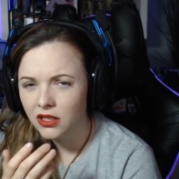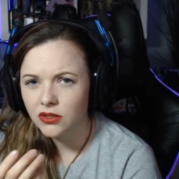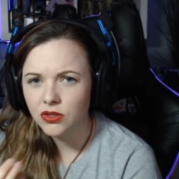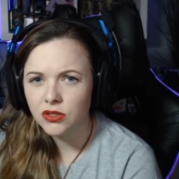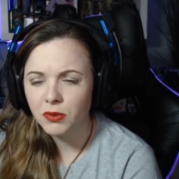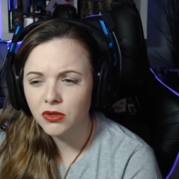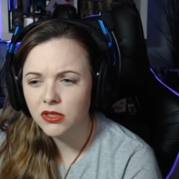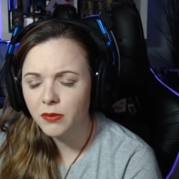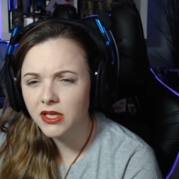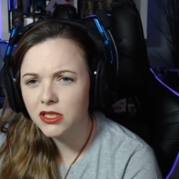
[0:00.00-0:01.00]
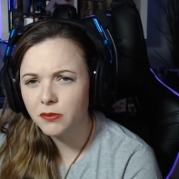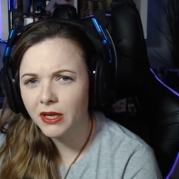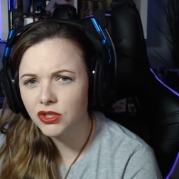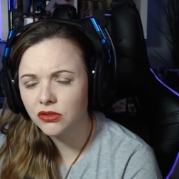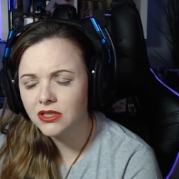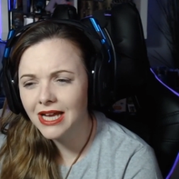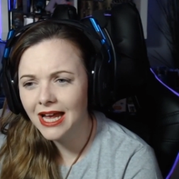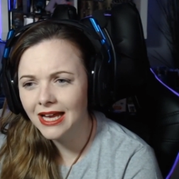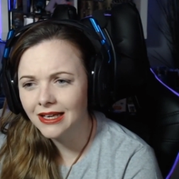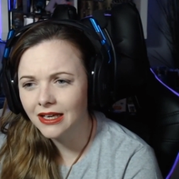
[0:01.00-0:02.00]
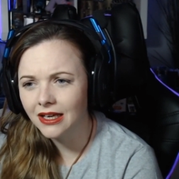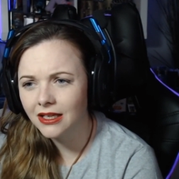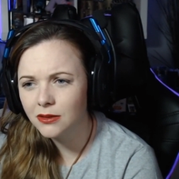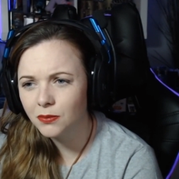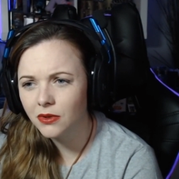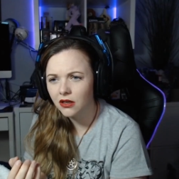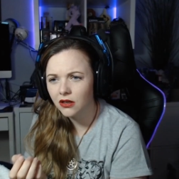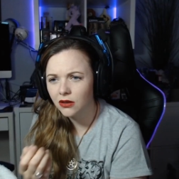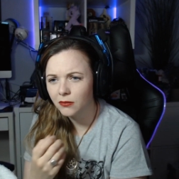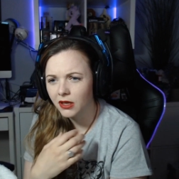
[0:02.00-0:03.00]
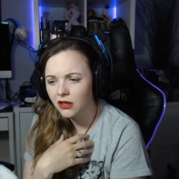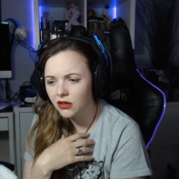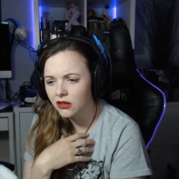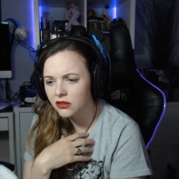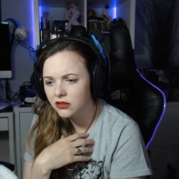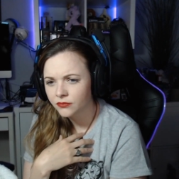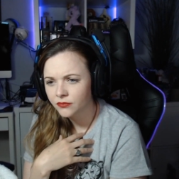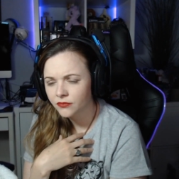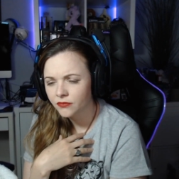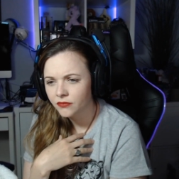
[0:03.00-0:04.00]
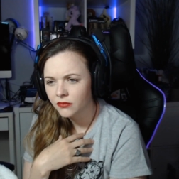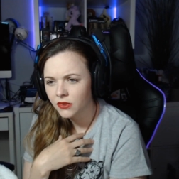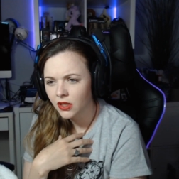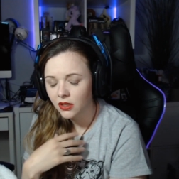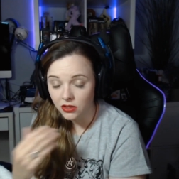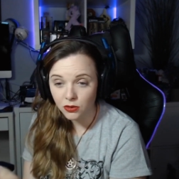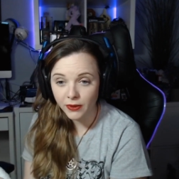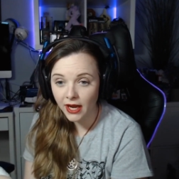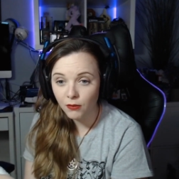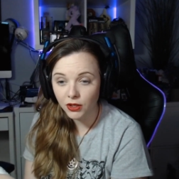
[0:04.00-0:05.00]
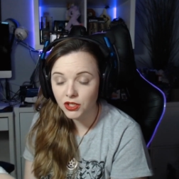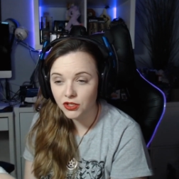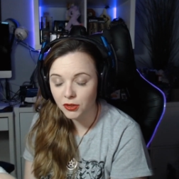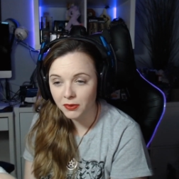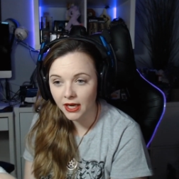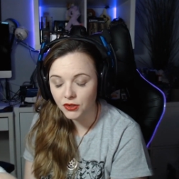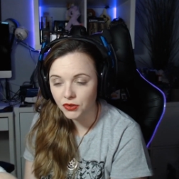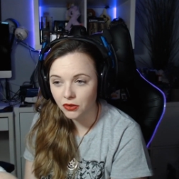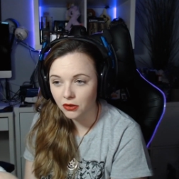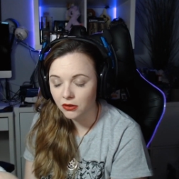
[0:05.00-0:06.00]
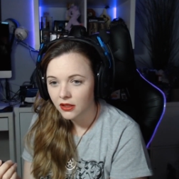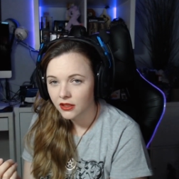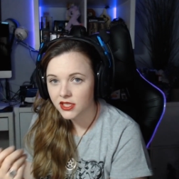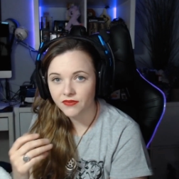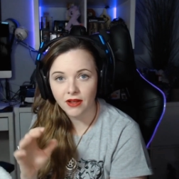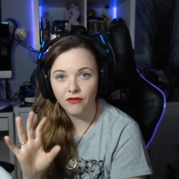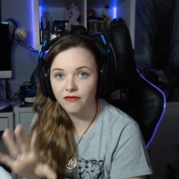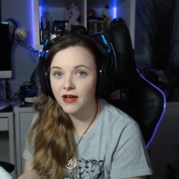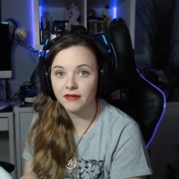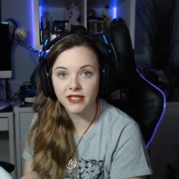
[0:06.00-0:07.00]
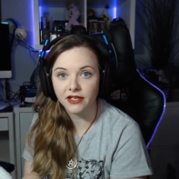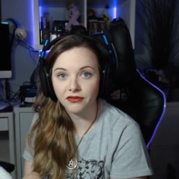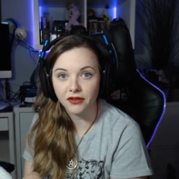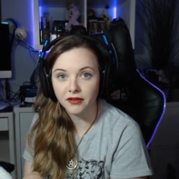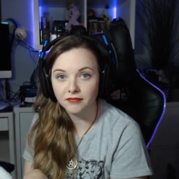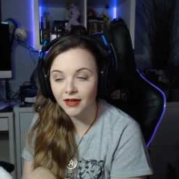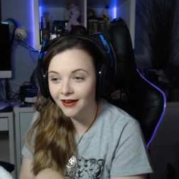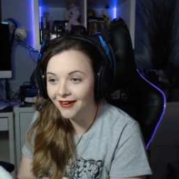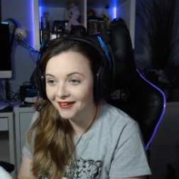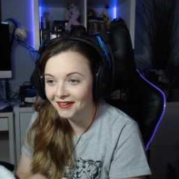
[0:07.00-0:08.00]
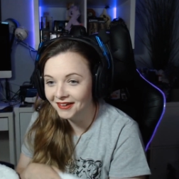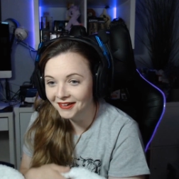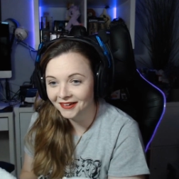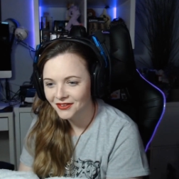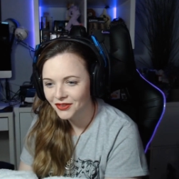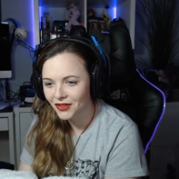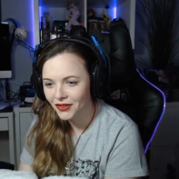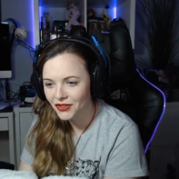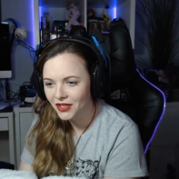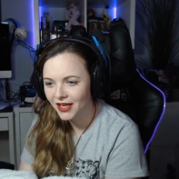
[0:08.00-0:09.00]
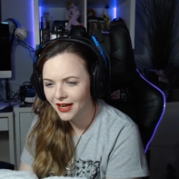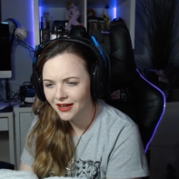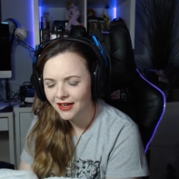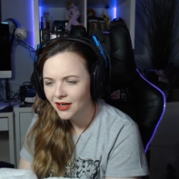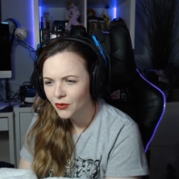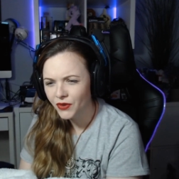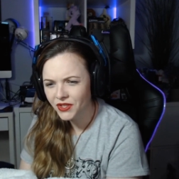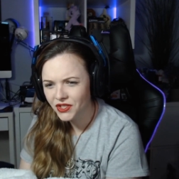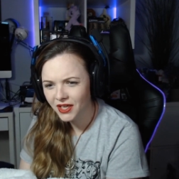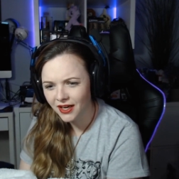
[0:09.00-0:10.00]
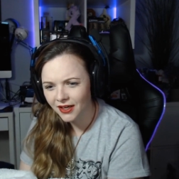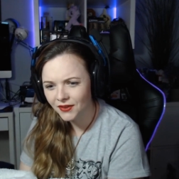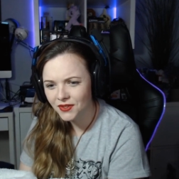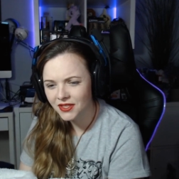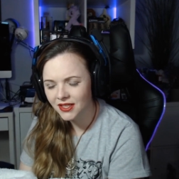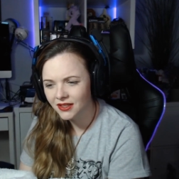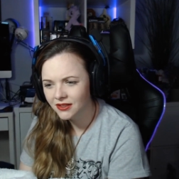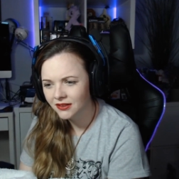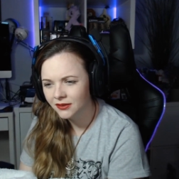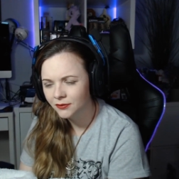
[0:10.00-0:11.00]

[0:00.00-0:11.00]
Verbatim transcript: This was supposed to be a special day. He's oh my god. So we are watching Supernatural. This felt very different. North Chicago. We're in Chicago still?